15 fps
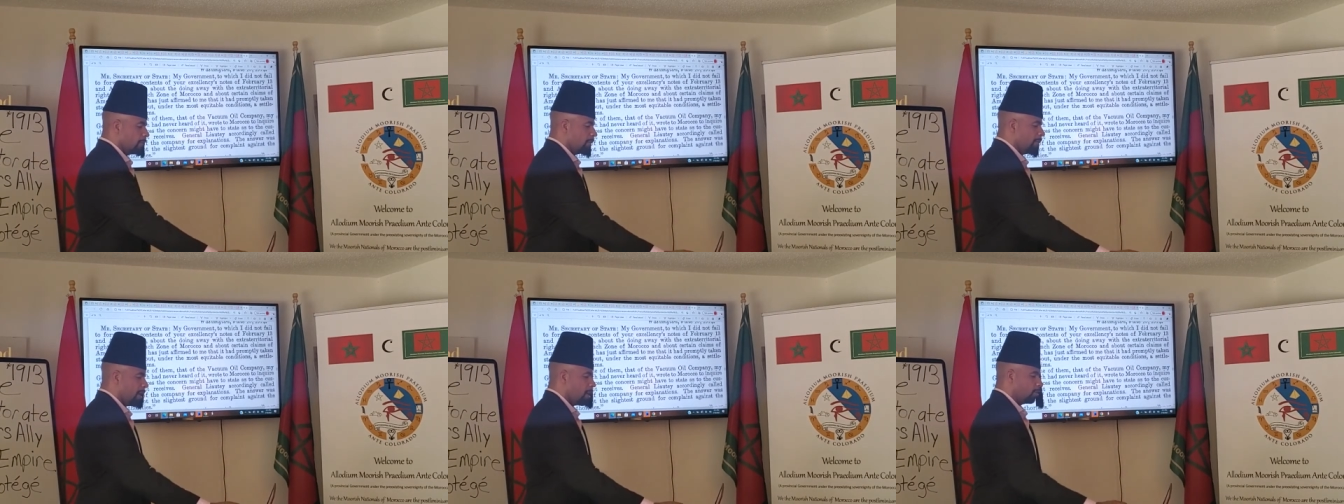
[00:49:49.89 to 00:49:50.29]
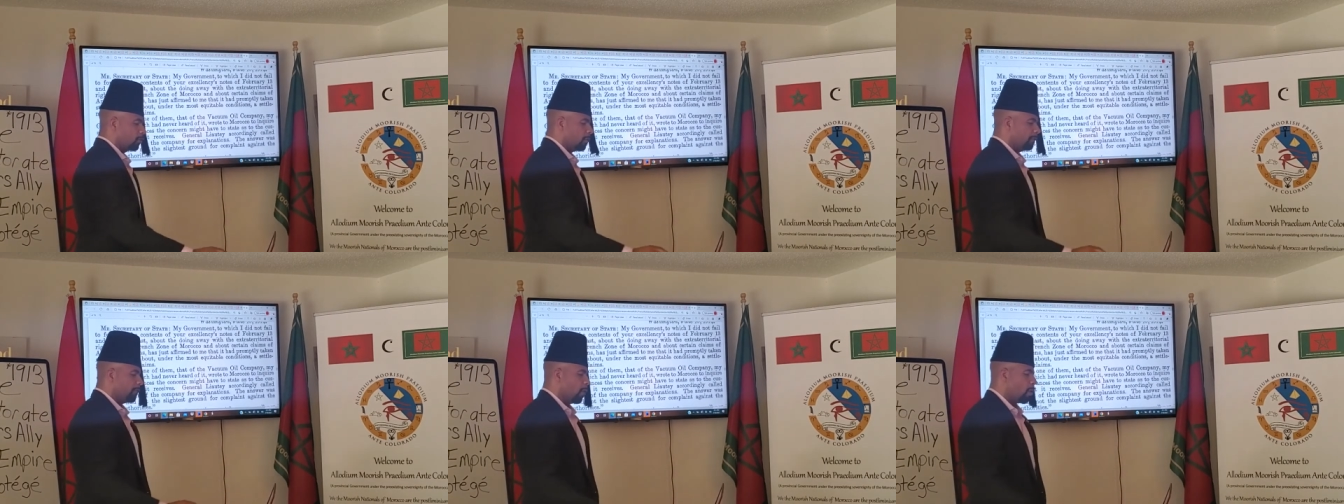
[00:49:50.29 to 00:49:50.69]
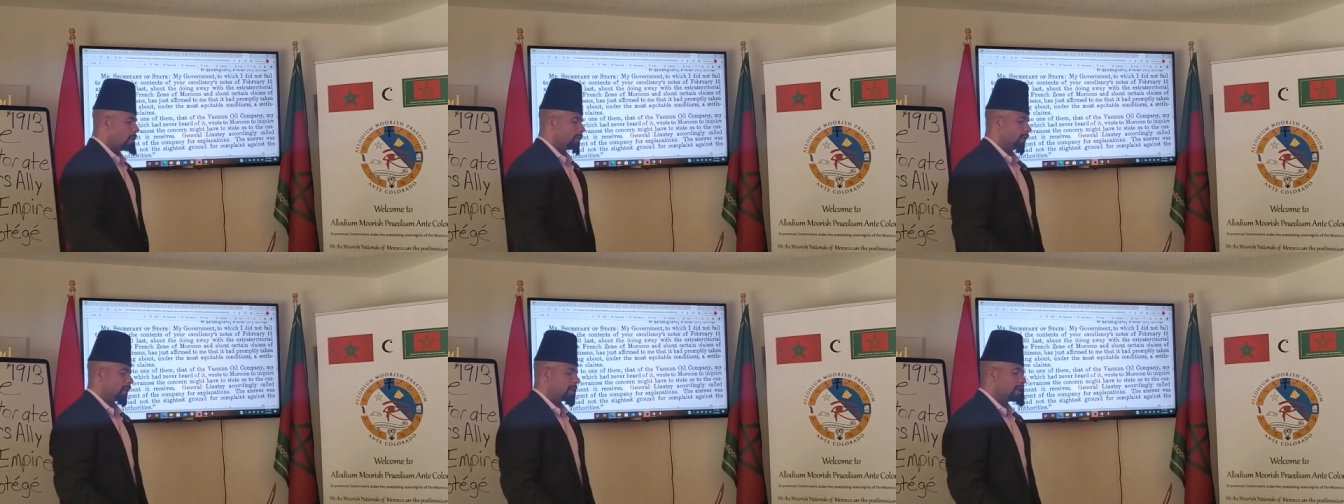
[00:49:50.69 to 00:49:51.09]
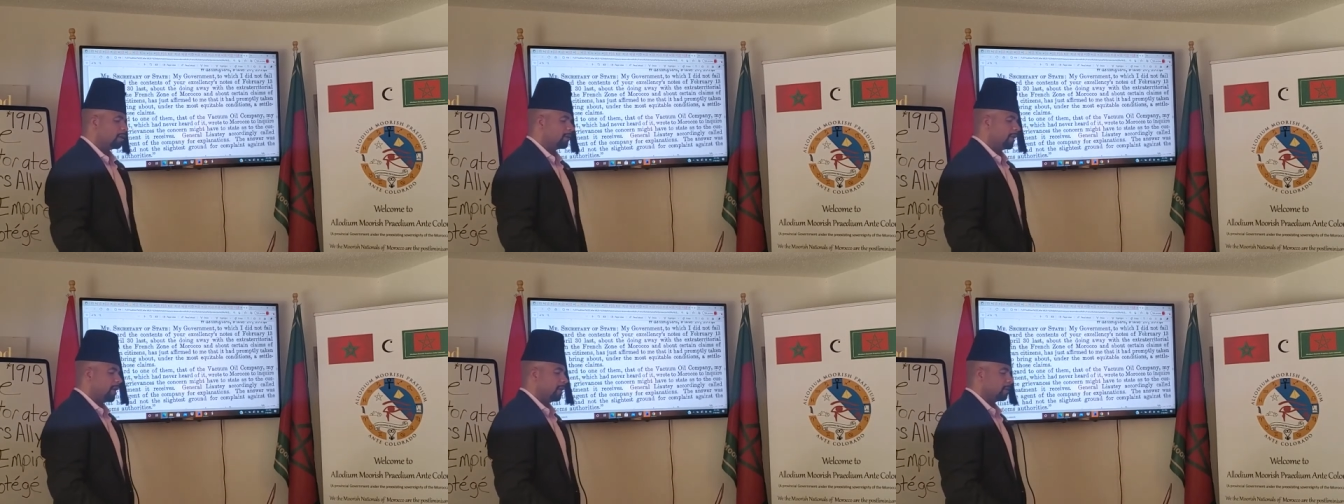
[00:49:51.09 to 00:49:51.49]
fail to forward the
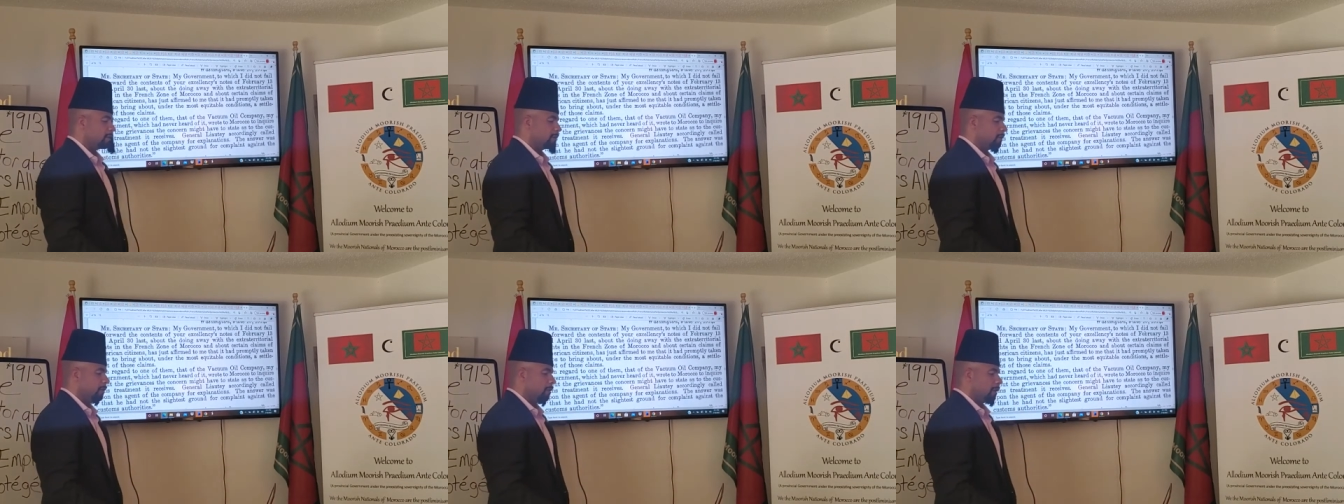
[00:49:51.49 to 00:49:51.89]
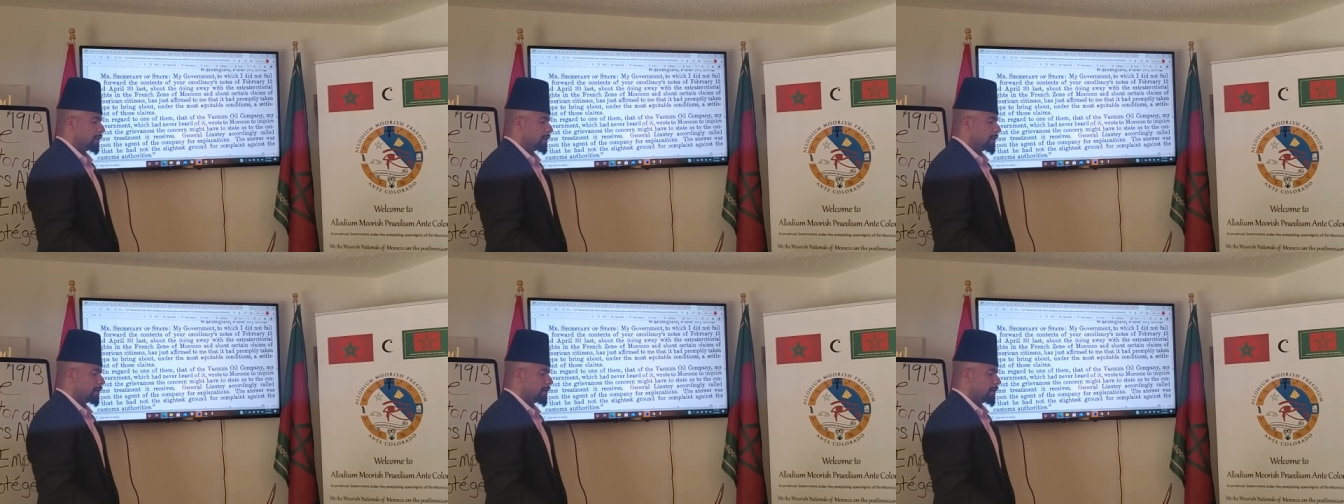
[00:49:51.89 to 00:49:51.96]
contents